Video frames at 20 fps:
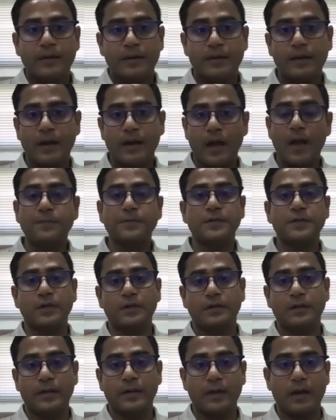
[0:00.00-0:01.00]

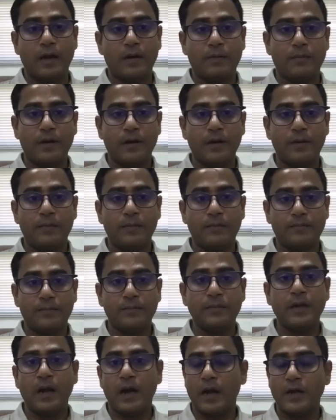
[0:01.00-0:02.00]
absolutely.
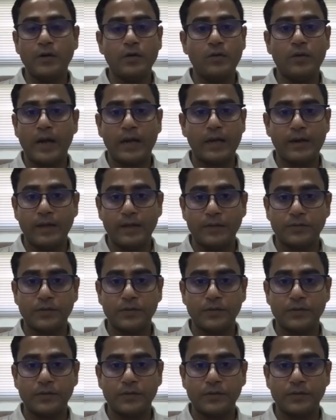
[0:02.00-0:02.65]
Yeah, I do agree.